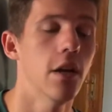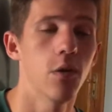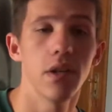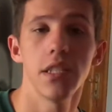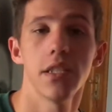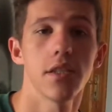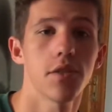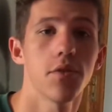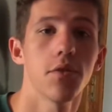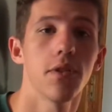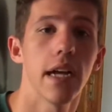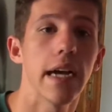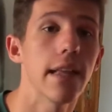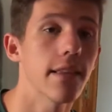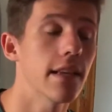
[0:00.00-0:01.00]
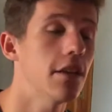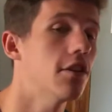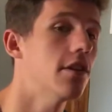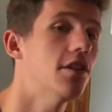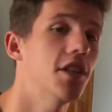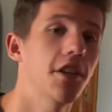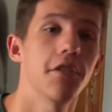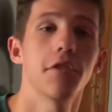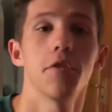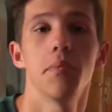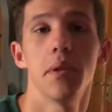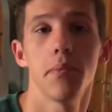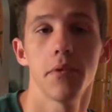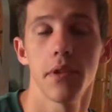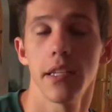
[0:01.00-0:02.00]
which is cool. And then you can share it to
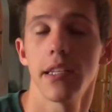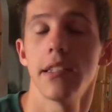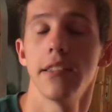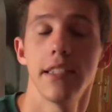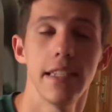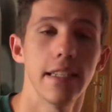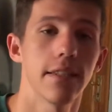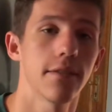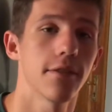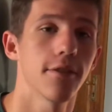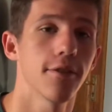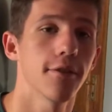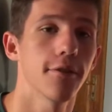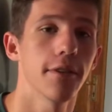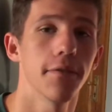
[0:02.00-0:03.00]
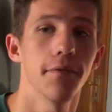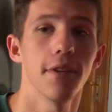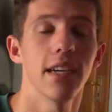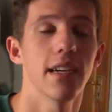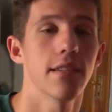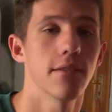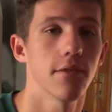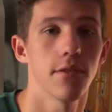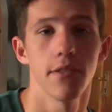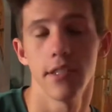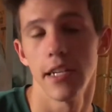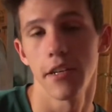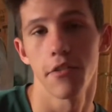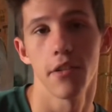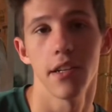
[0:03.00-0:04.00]
people that can see it. So if you guys are on
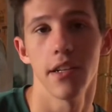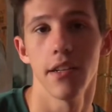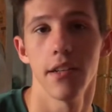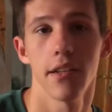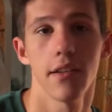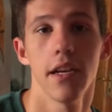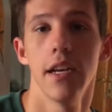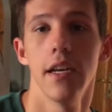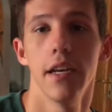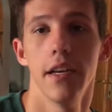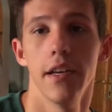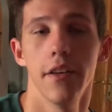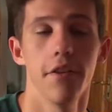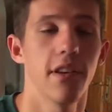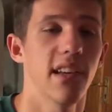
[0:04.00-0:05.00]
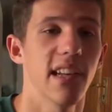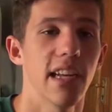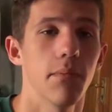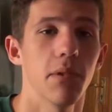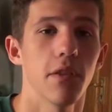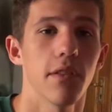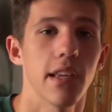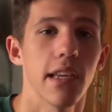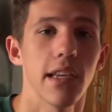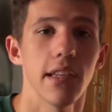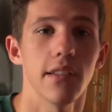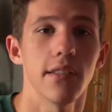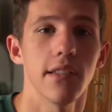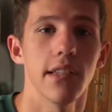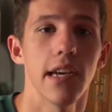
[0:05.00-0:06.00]
Nike Run, you can add me on there
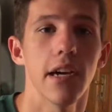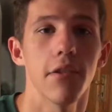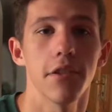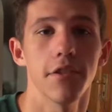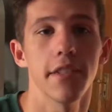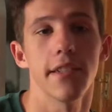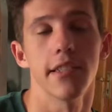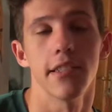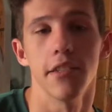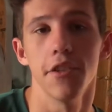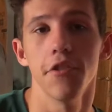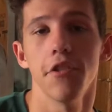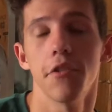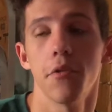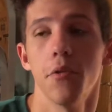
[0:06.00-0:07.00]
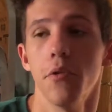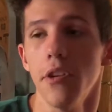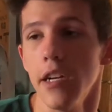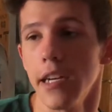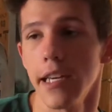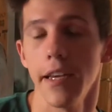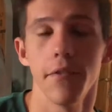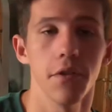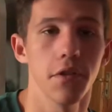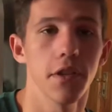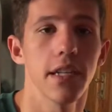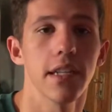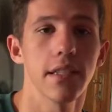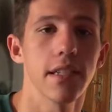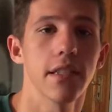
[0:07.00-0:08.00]
and see how I train, because I do record like every
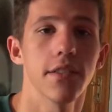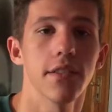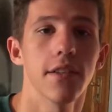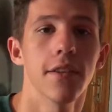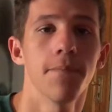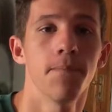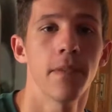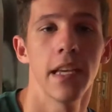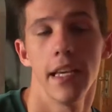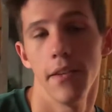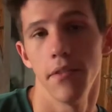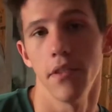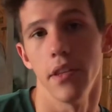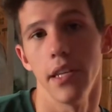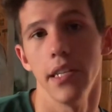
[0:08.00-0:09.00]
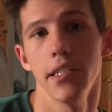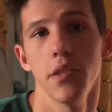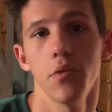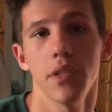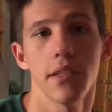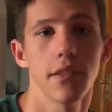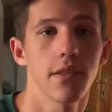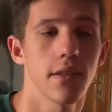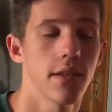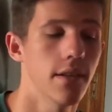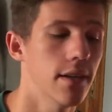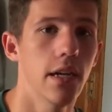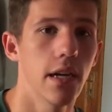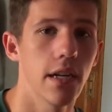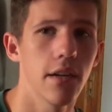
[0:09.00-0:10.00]
training session, even the easy ones.
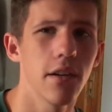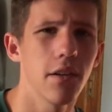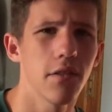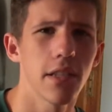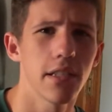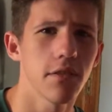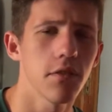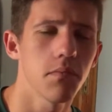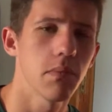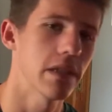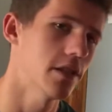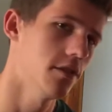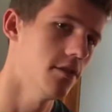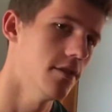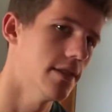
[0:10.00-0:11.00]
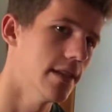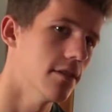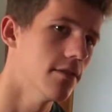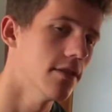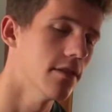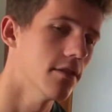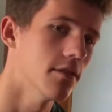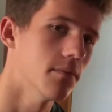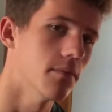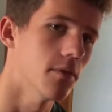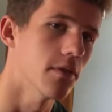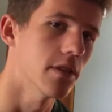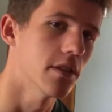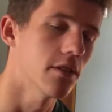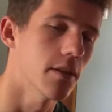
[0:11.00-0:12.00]
I don't know, there's not much to say on it
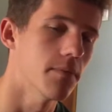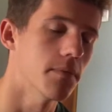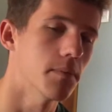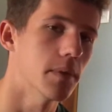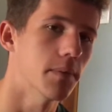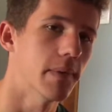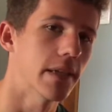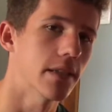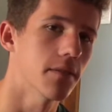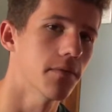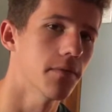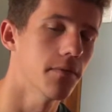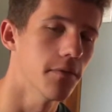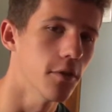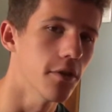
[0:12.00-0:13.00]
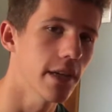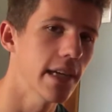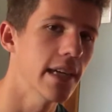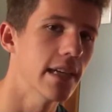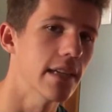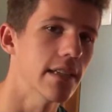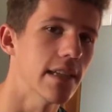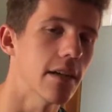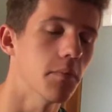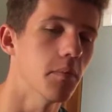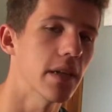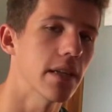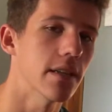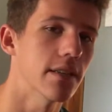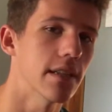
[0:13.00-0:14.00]
on this type of perspective. For vlogging, it does help
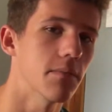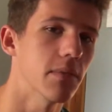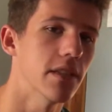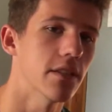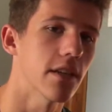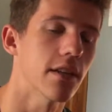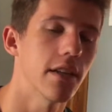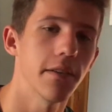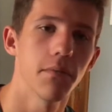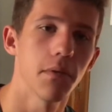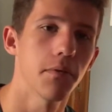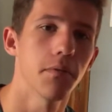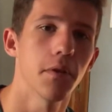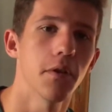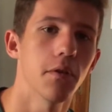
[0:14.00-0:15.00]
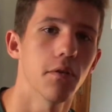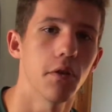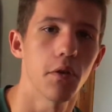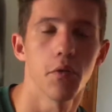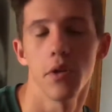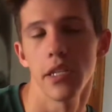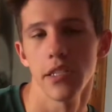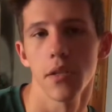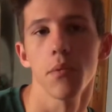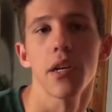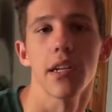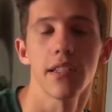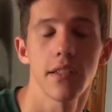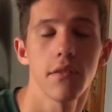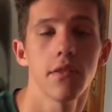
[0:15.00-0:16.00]
me because that means I can leave my phone recording somewhere. I
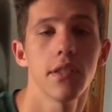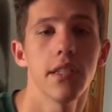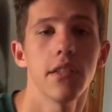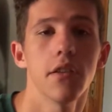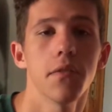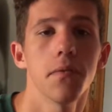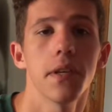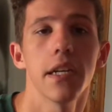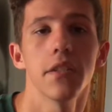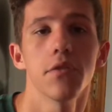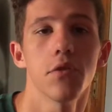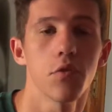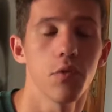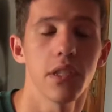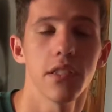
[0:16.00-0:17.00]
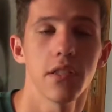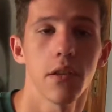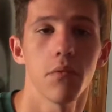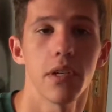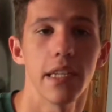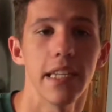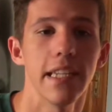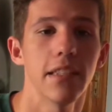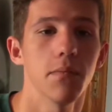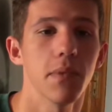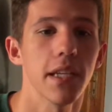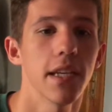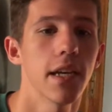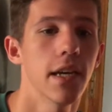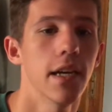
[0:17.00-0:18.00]
can still see notifications or when someone needs
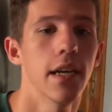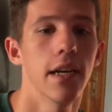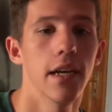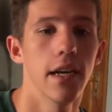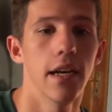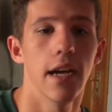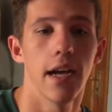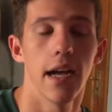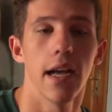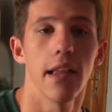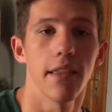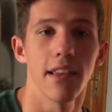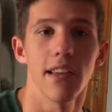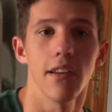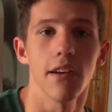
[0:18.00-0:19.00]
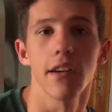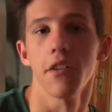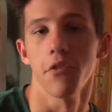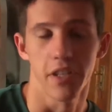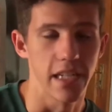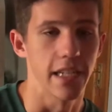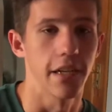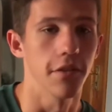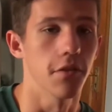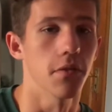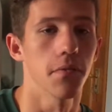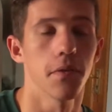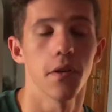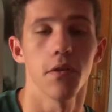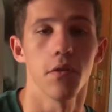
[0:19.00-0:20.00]
me, and then I can really go to the
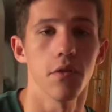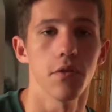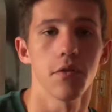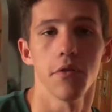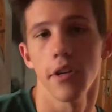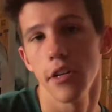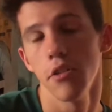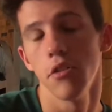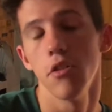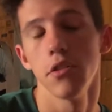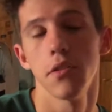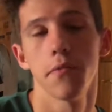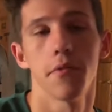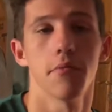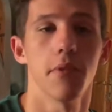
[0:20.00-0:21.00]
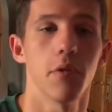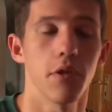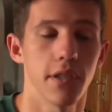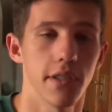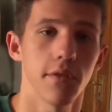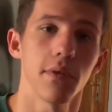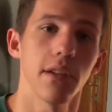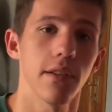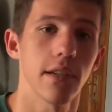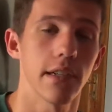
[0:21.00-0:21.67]
phone, answer. I can answer from my watch as well,